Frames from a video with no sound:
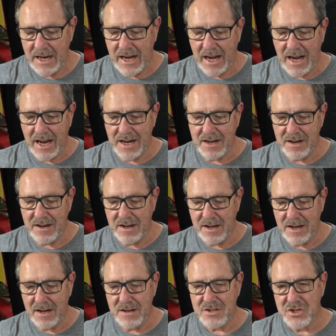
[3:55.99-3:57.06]
And
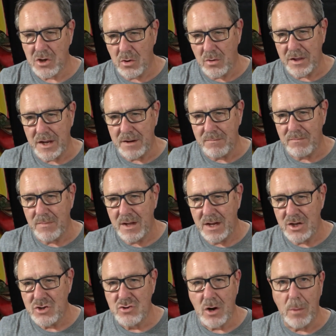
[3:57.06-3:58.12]
so then
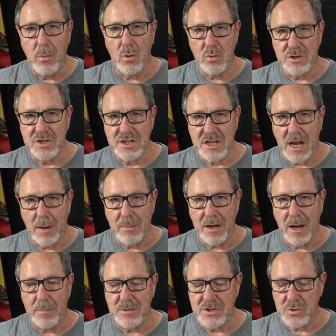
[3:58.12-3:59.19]
trouble was coming
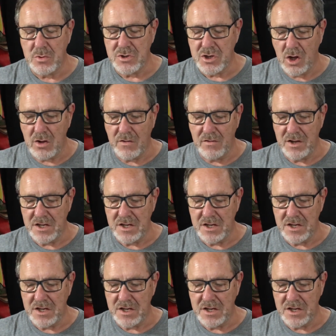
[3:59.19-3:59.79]
up as a result of